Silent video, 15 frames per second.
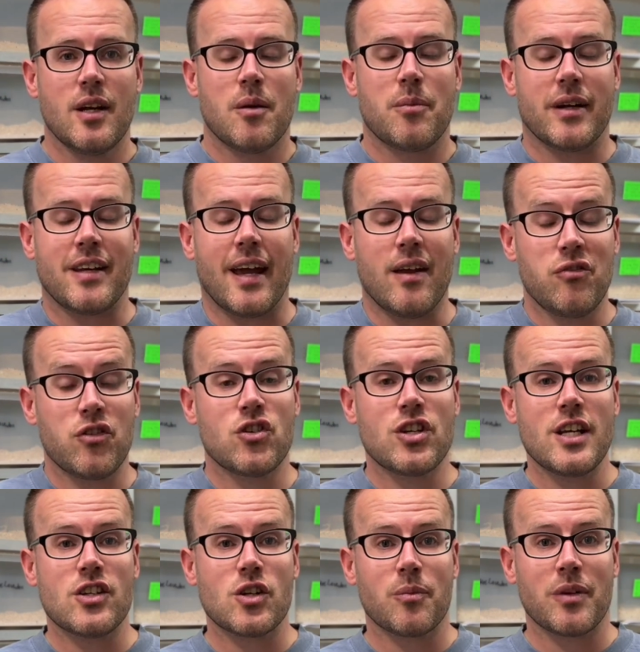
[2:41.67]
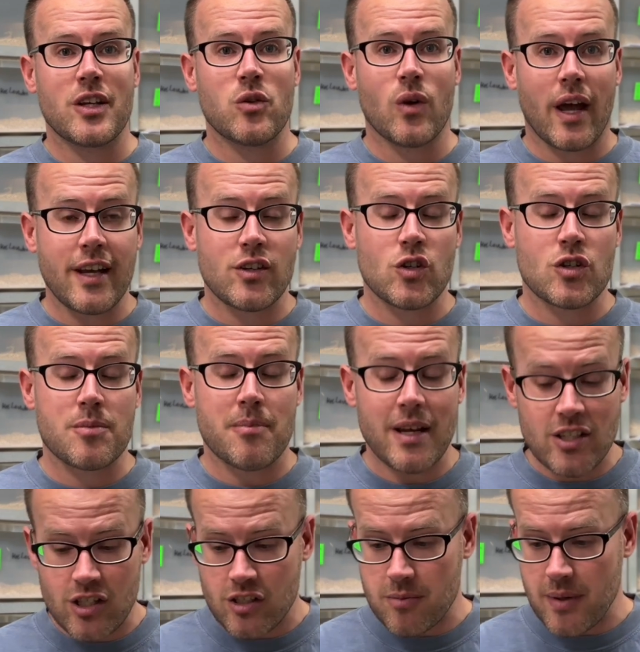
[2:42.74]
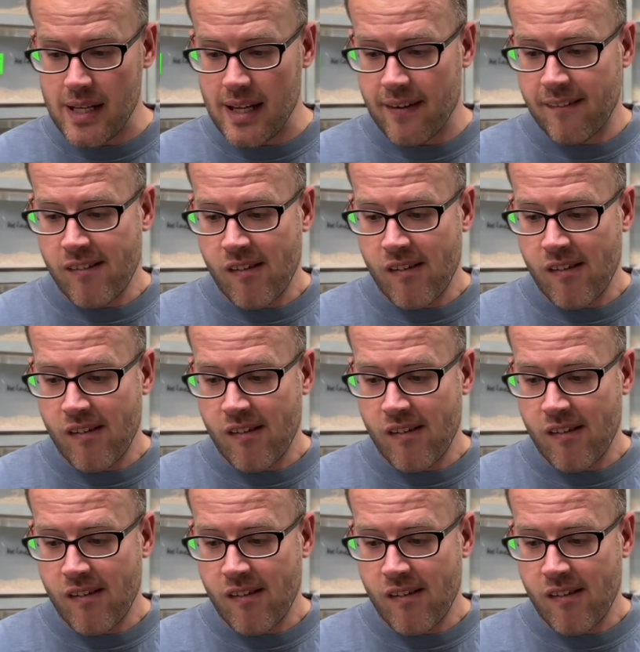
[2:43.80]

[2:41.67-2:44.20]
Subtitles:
But yeah, if you see something you like, just message me.